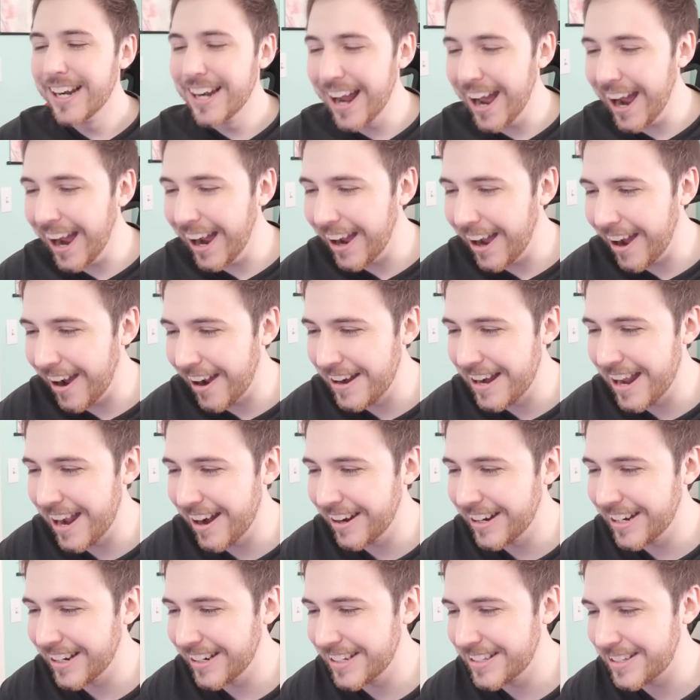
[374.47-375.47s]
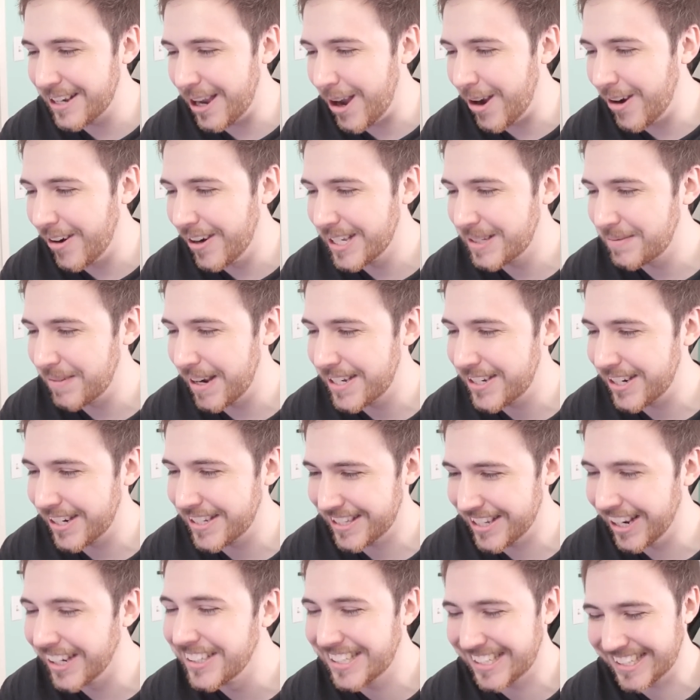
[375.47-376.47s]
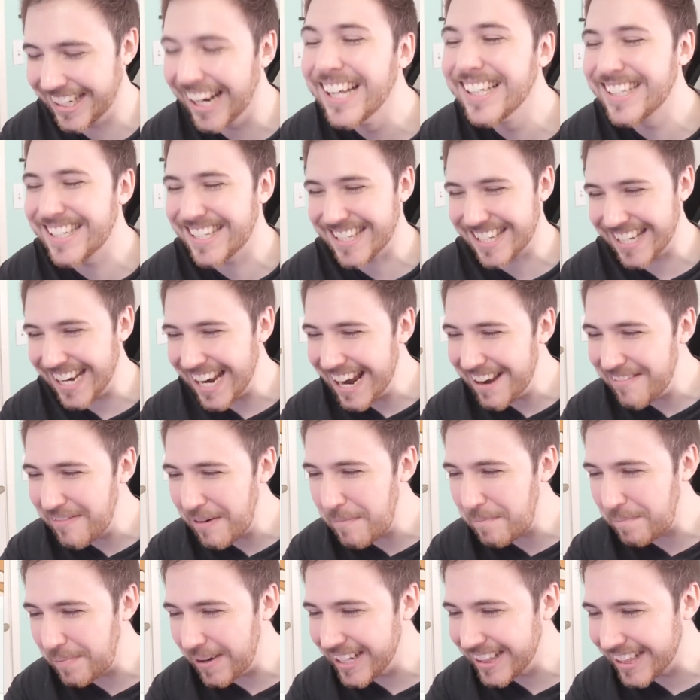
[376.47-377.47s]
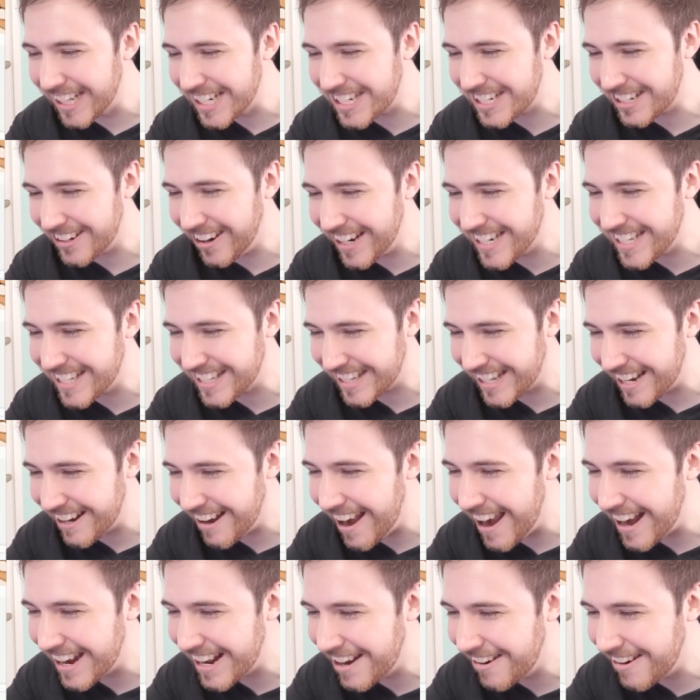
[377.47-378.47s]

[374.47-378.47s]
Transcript: No, Onerda is always my choice. No, she didn't even put the choice there